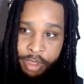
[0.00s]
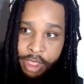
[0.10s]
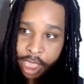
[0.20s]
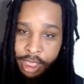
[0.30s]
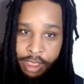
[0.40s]
in
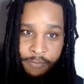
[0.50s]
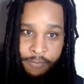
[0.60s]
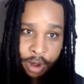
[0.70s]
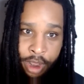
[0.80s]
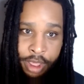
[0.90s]
the
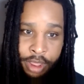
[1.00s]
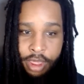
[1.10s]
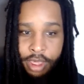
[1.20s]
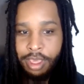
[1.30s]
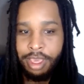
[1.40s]
1840s.
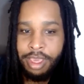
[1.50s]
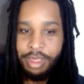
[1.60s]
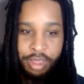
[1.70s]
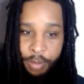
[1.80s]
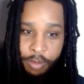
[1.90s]

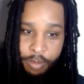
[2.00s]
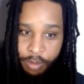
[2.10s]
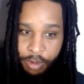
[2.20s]
Ship